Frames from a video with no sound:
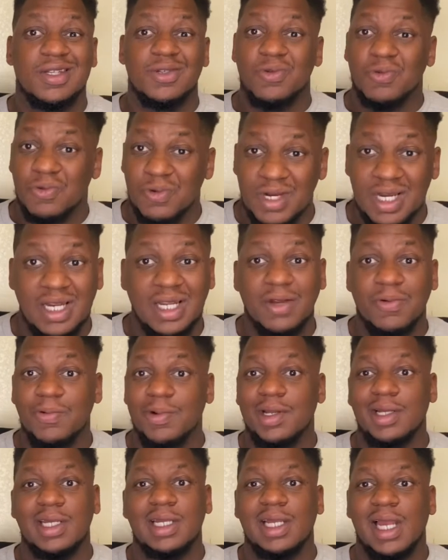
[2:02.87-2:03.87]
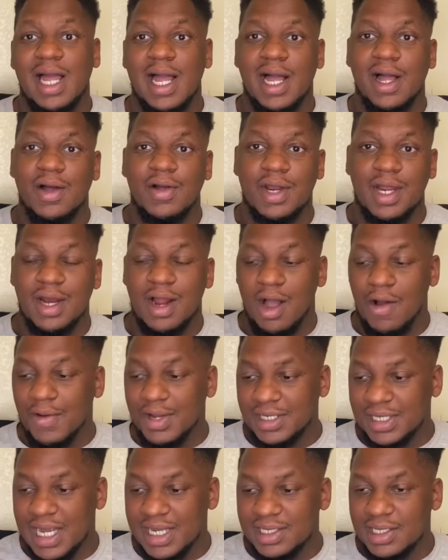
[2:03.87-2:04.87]
really, really loud. It always
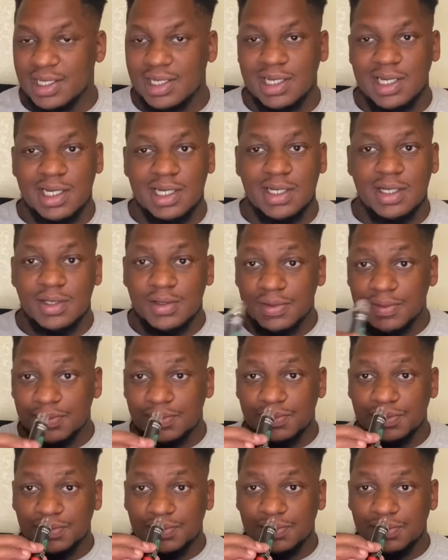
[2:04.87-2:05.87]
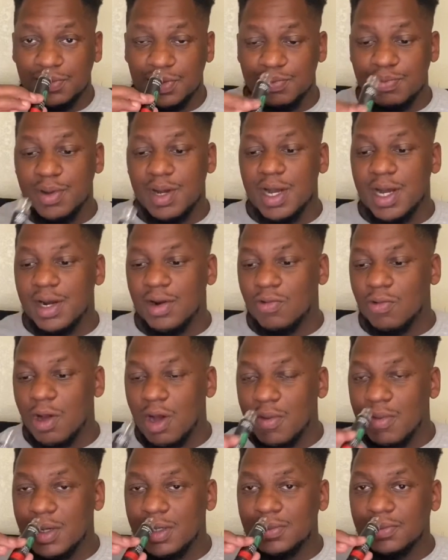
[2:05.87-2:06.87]
has a good bud
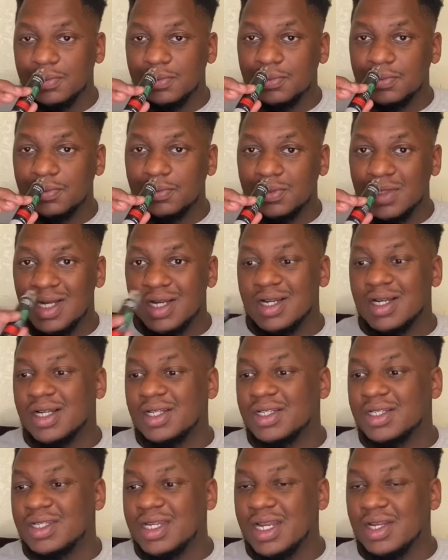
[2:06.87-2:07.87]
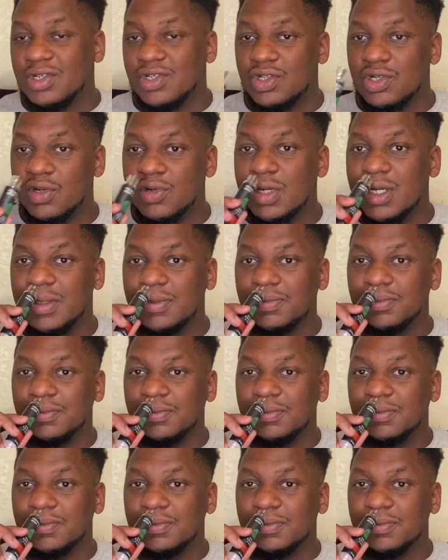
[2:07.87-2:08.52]
aroma, a good stench to it.